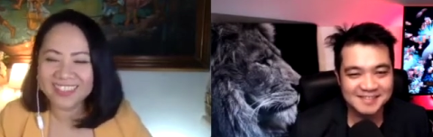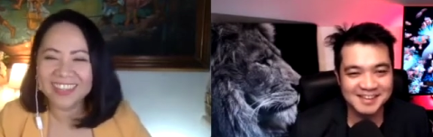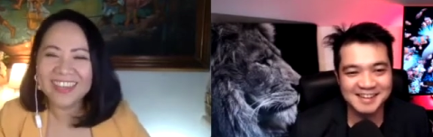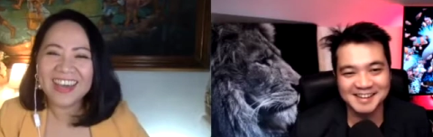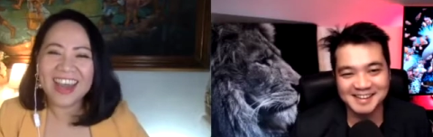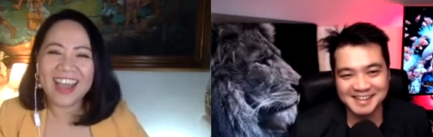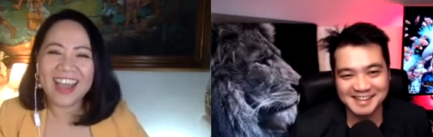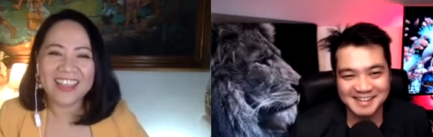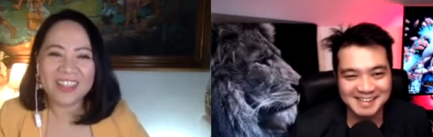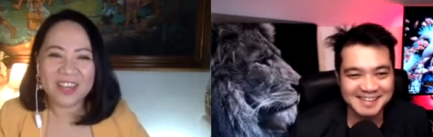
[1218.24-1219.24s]
Speaker 1: yeah. I
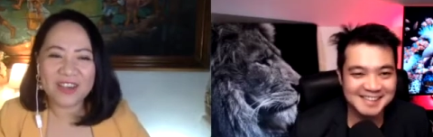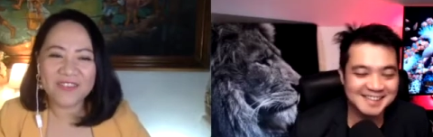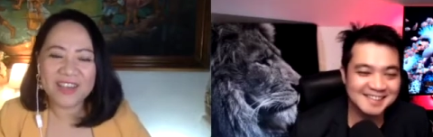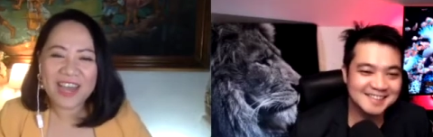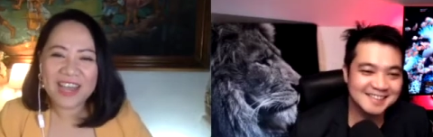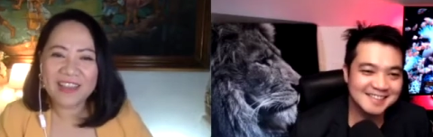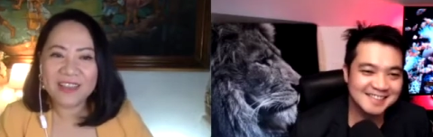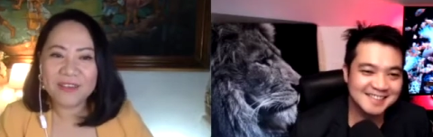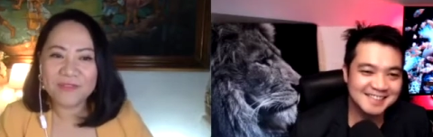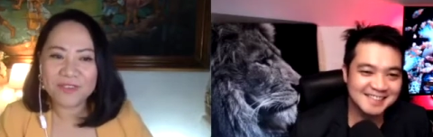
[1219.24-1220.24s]
love I love
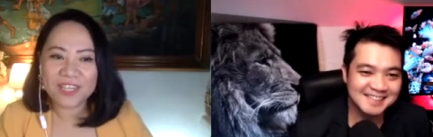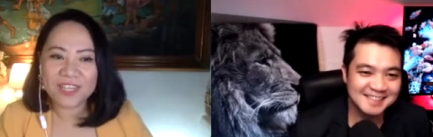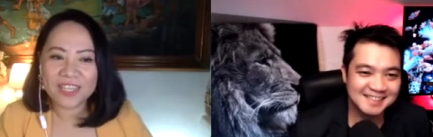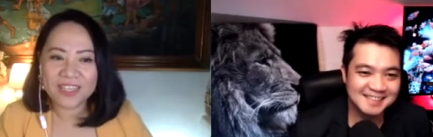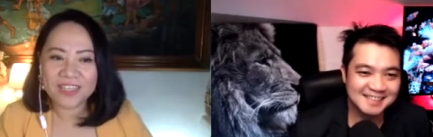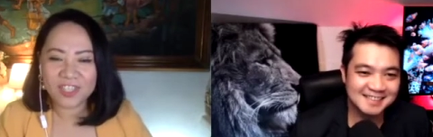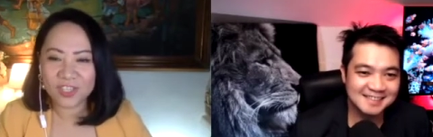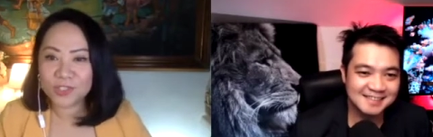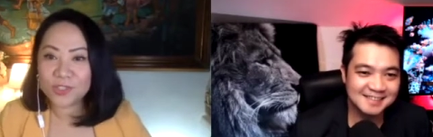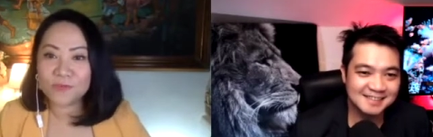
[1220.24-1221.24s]
reading Chicken Soup
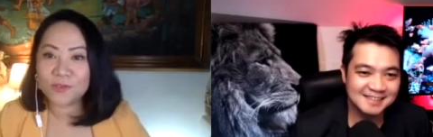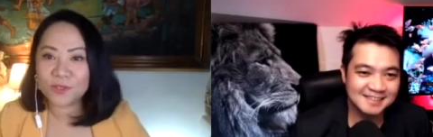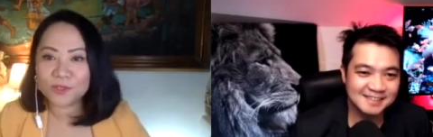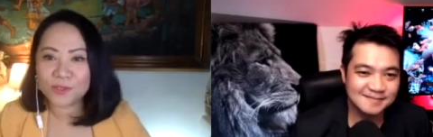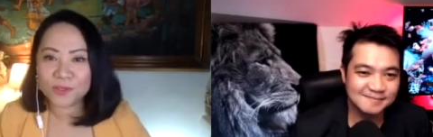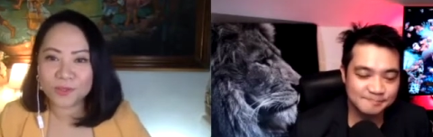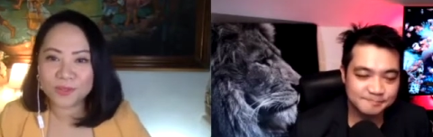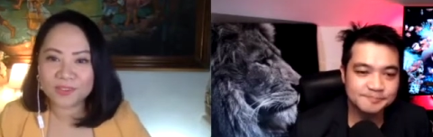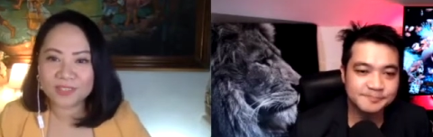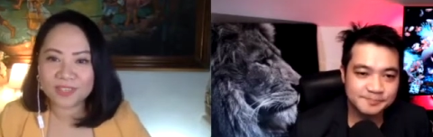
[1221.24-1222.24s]
for the Soul
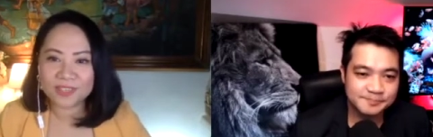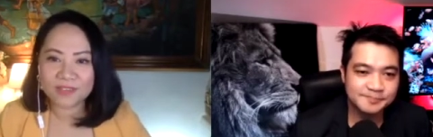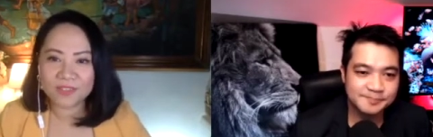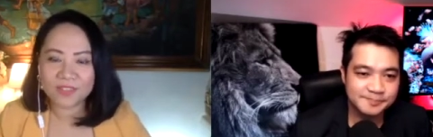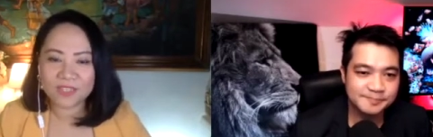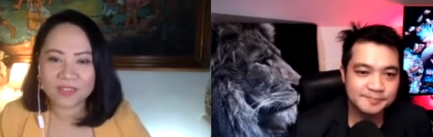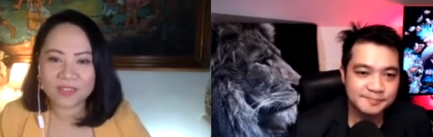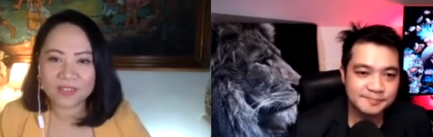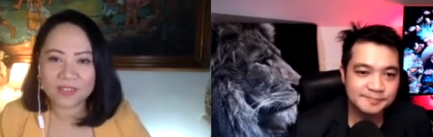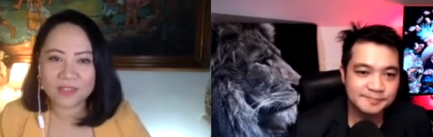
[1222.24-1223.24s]
ever since.
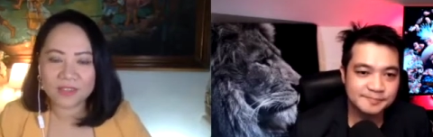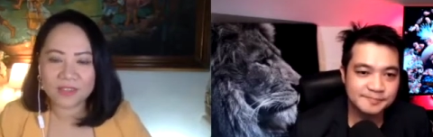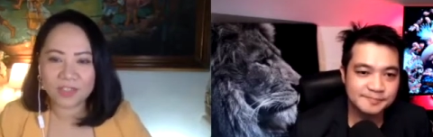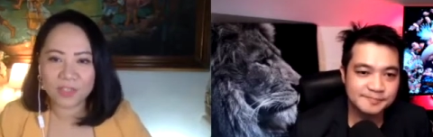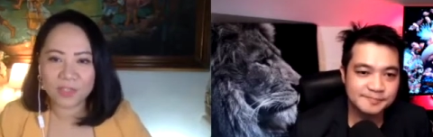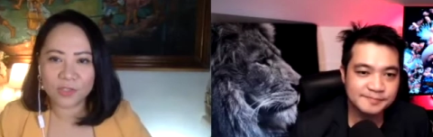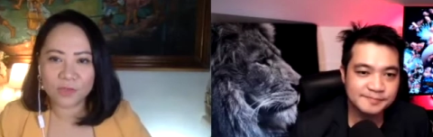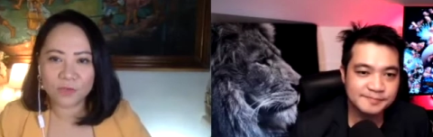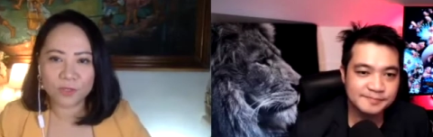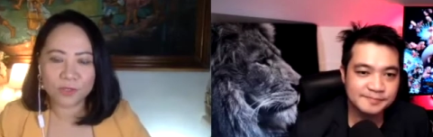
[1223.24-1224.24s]
Chicken Soup for the
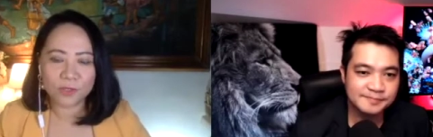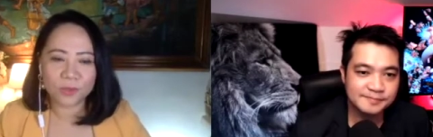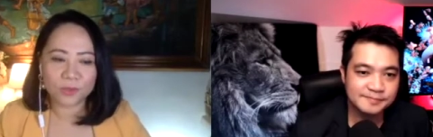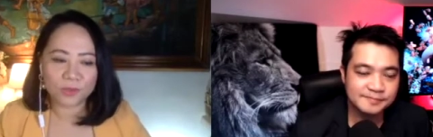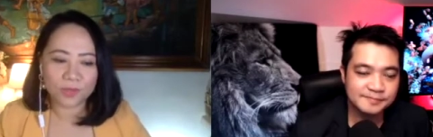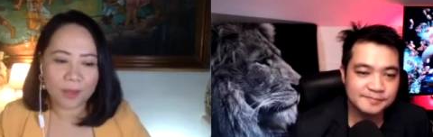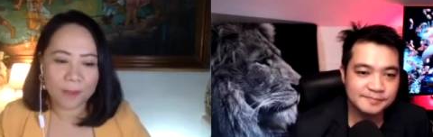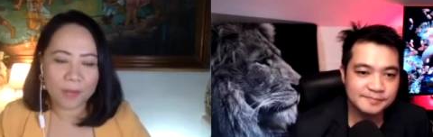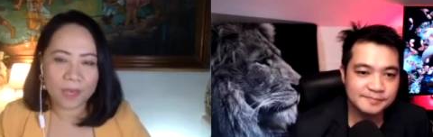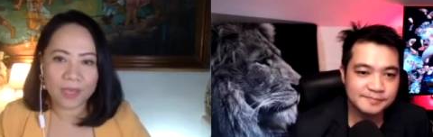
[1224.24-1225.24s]
Soul uh,
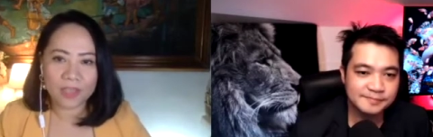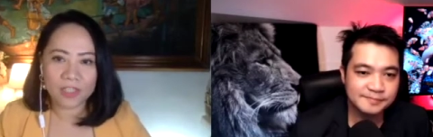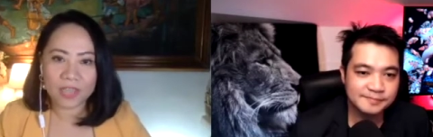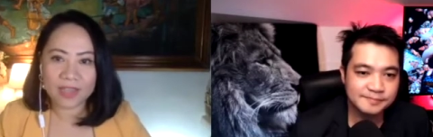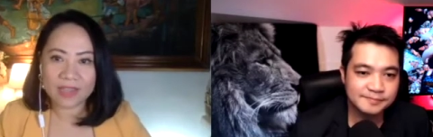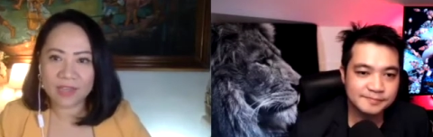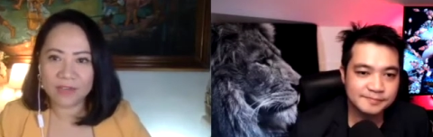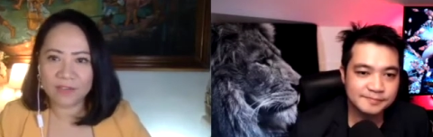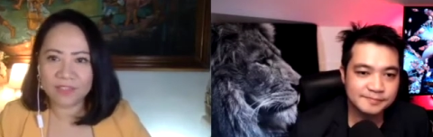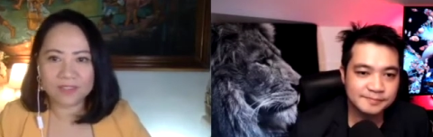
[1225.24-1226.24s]
by Jack
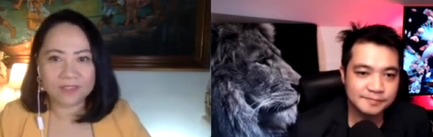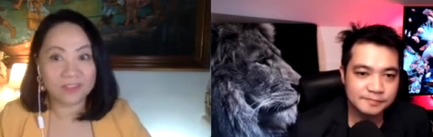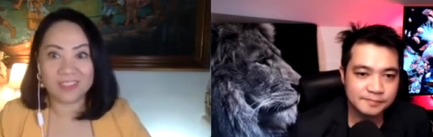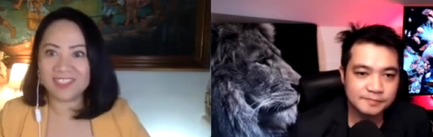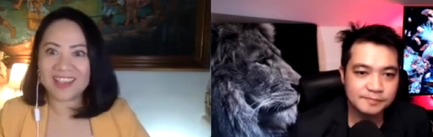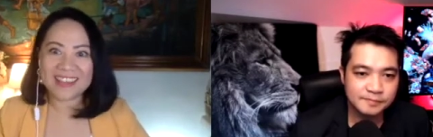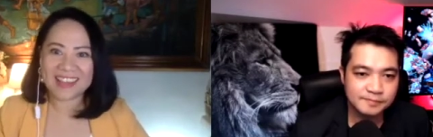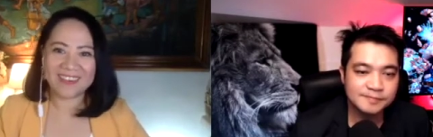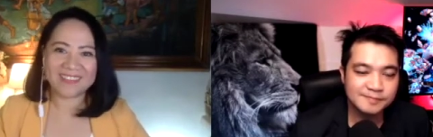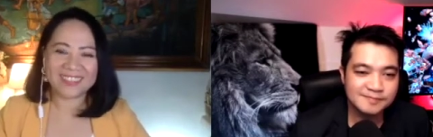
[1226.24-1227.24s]
Canfield, the Jack
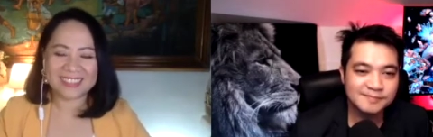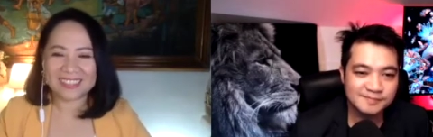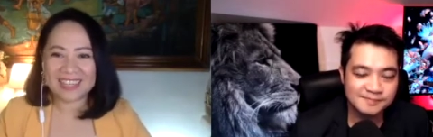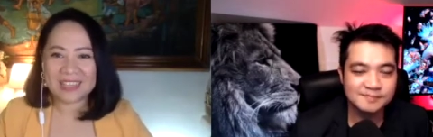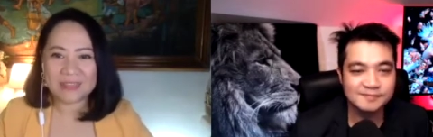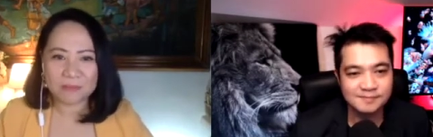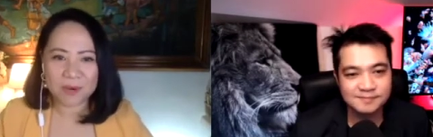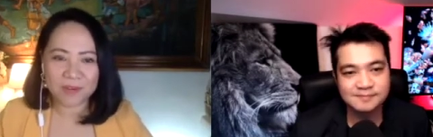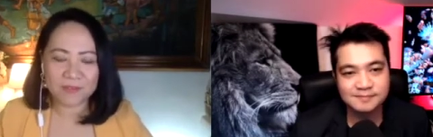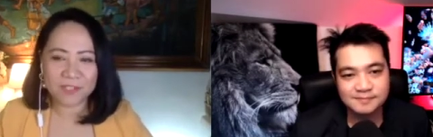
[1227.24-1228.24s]
Canfield and mm. Mark
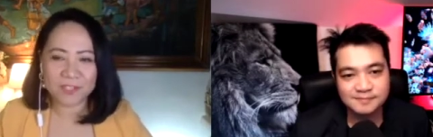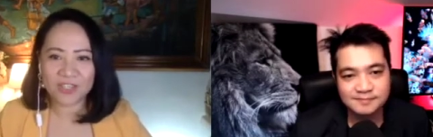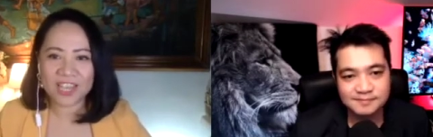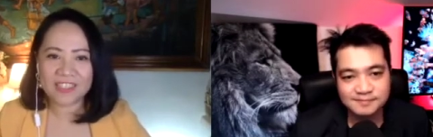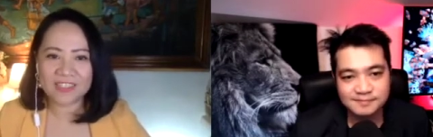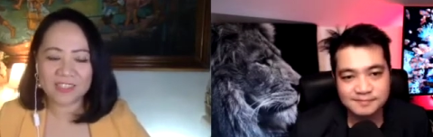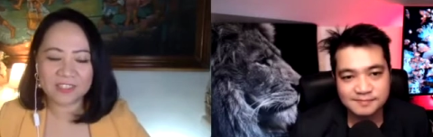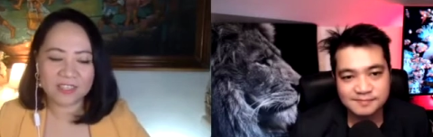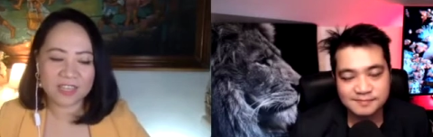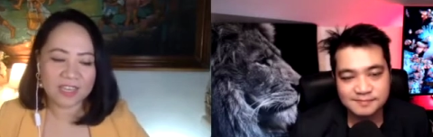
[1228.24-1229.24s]
Victor Hansen
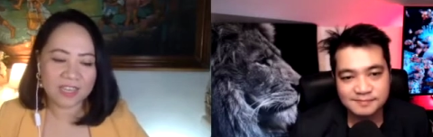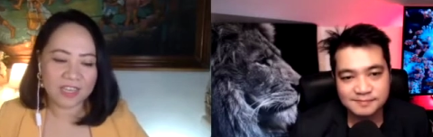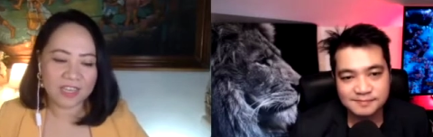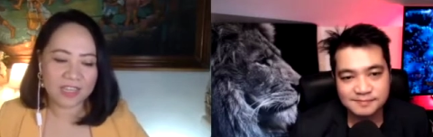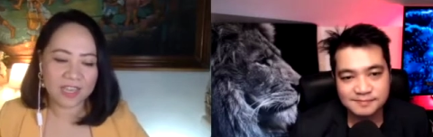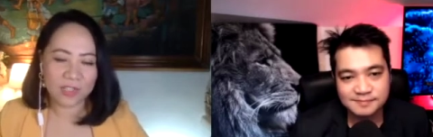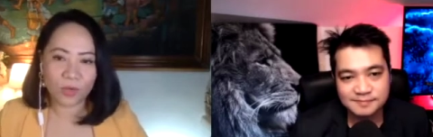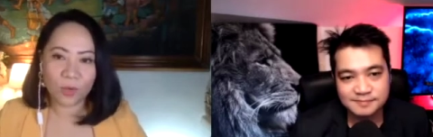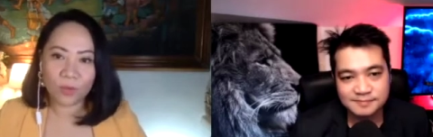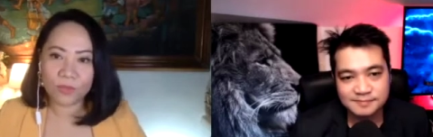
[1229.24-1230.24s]
it has all
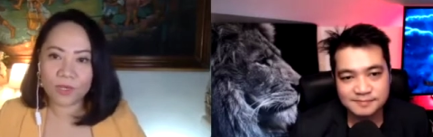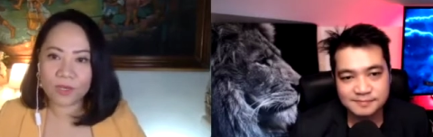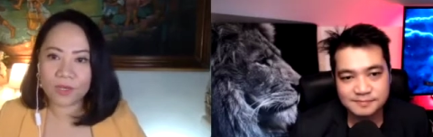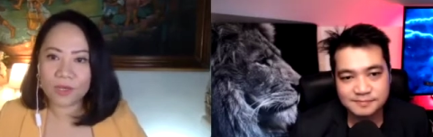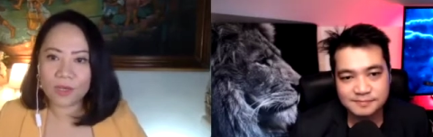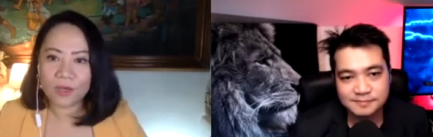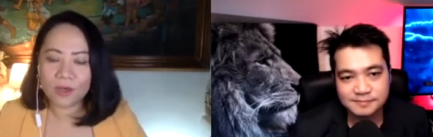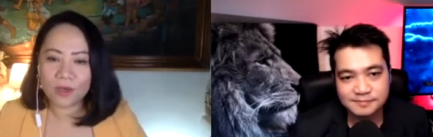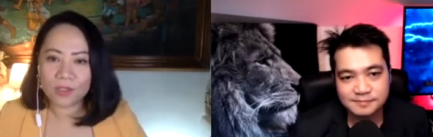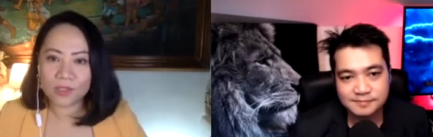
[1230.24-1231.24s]
the uh,
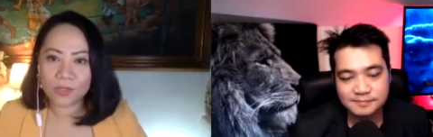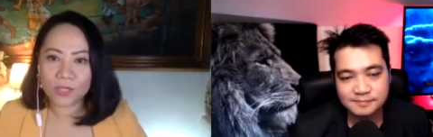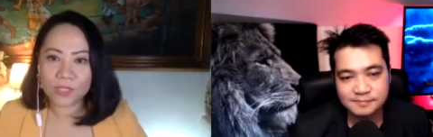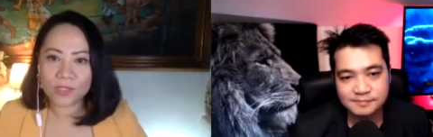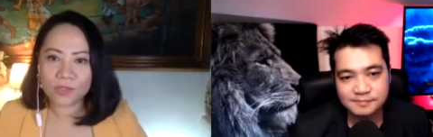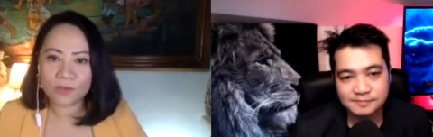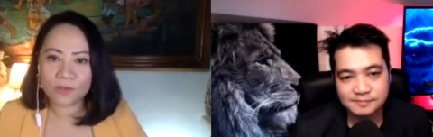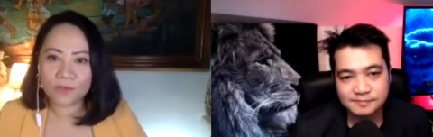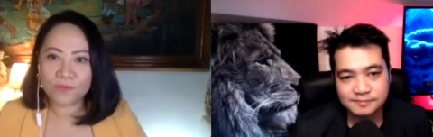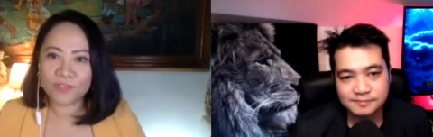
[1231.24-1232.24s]
stories of
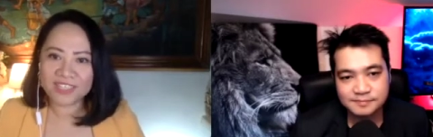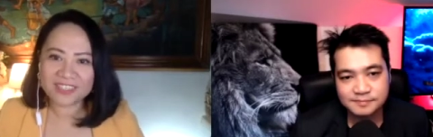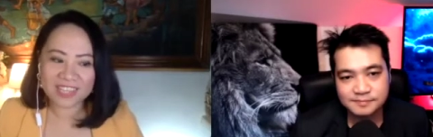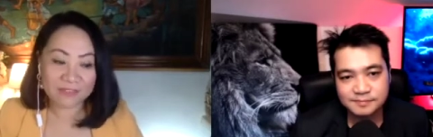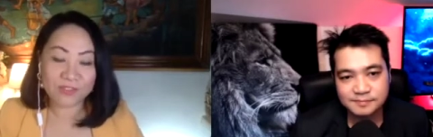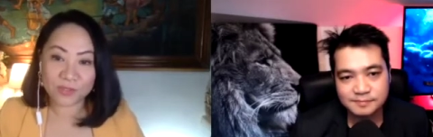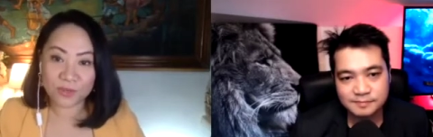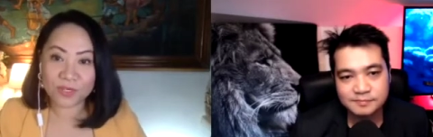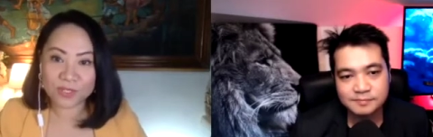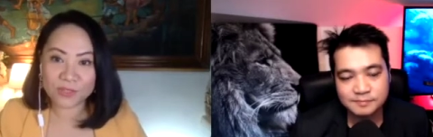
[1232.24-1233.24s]
real life stories of